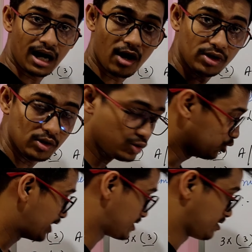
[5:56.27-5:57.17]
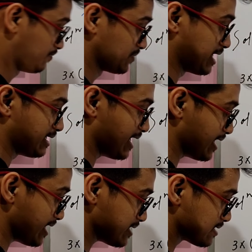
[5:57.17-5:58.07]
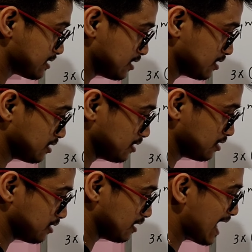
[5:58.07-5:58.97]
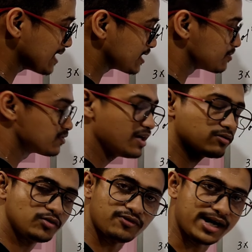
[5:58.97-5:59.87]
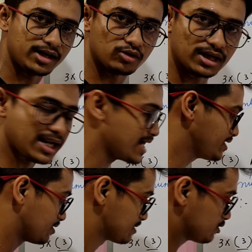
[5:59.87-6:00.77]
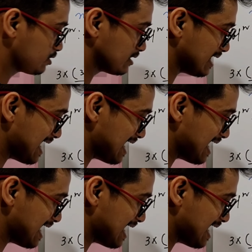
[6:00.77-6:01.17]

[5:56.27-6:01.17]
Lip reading: how will you do it? 10x, like terms, we have to find out the like terms. So